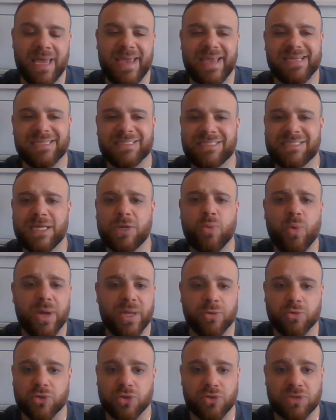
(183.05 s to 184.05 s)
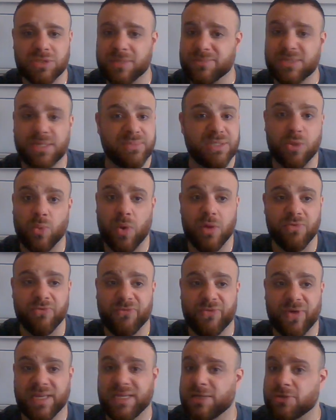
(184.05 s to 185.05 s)
Instead, what he'll do, sometimes he won't
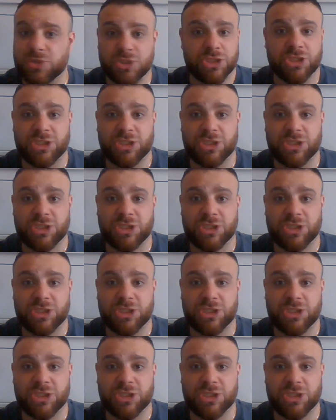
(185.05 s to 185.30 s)
feint, he'll just